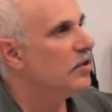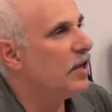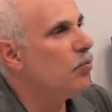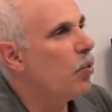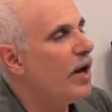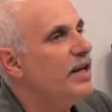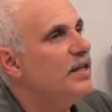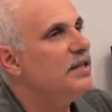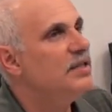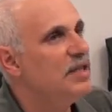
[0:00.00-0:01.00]
then what
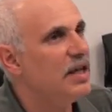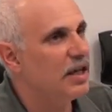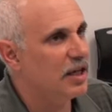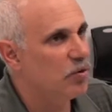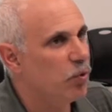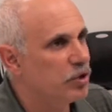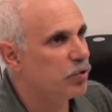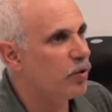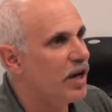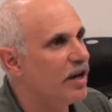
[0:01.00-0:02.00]
it did was
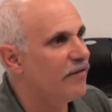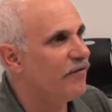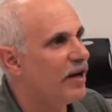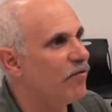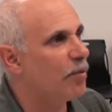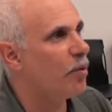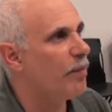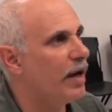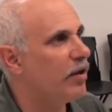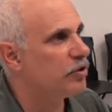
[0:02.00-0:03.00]
create a favorable
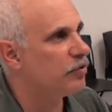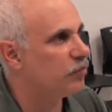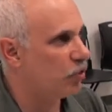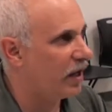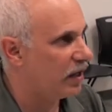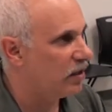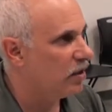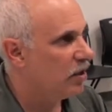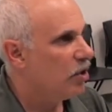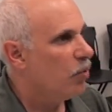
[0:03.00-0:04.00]
balance of trade.
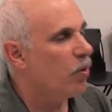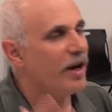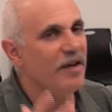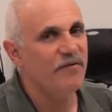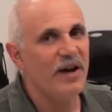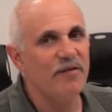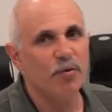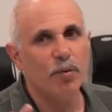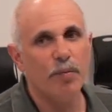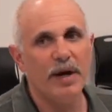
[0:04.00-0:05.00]
What a
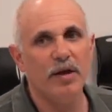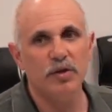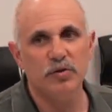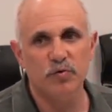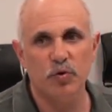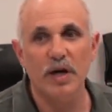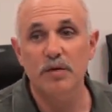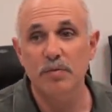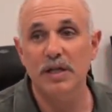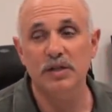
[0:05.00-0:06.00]
favorable balance of
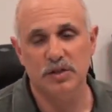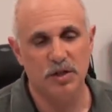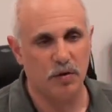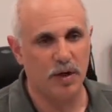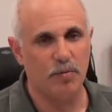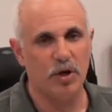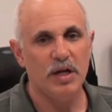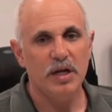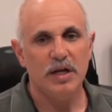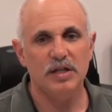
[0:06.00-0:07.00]
trade means, dear
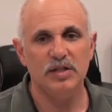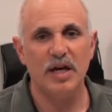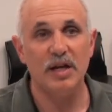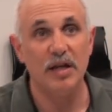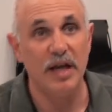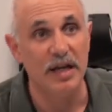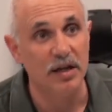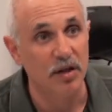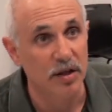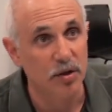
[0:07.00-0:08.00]
Emery, is that
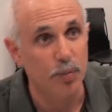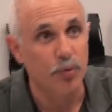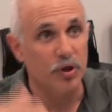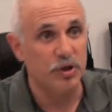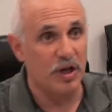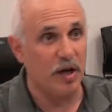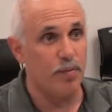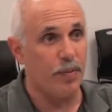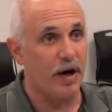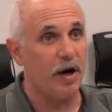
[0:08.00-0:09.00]
England, the British
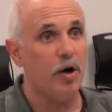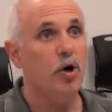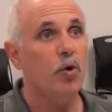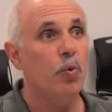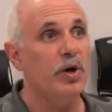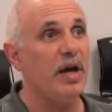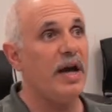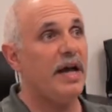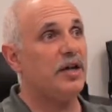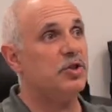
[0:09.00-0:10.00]
Empire, would
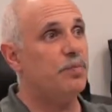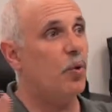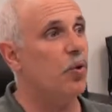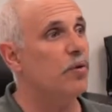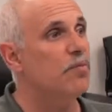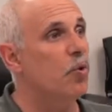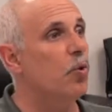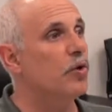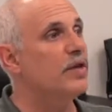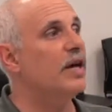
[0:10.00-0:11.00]
export
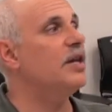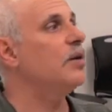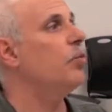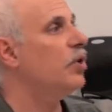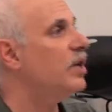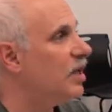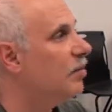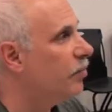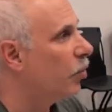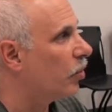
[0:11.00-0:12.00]
more than it would
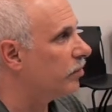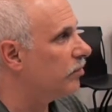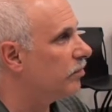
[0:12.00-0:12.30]
import.